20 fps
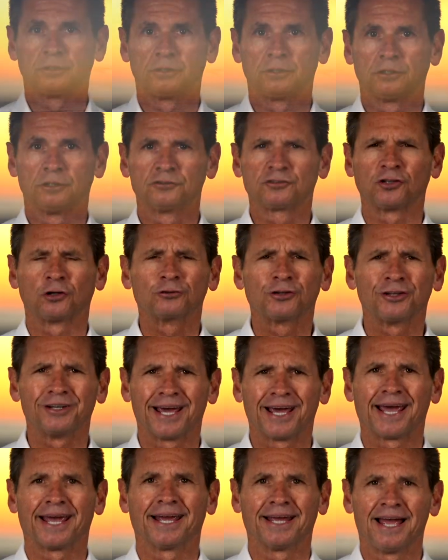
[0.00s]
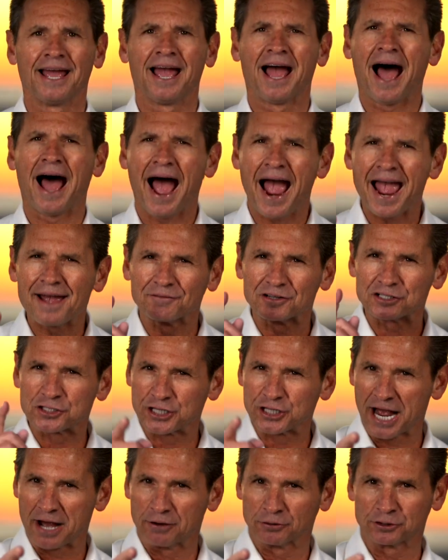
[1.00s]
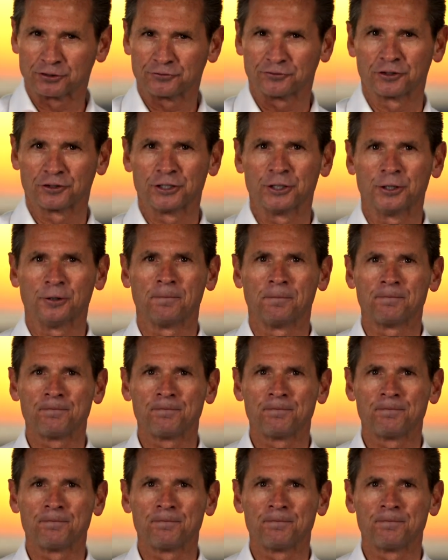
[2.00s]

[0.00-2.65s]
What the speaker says: So today, I have a challenge for you.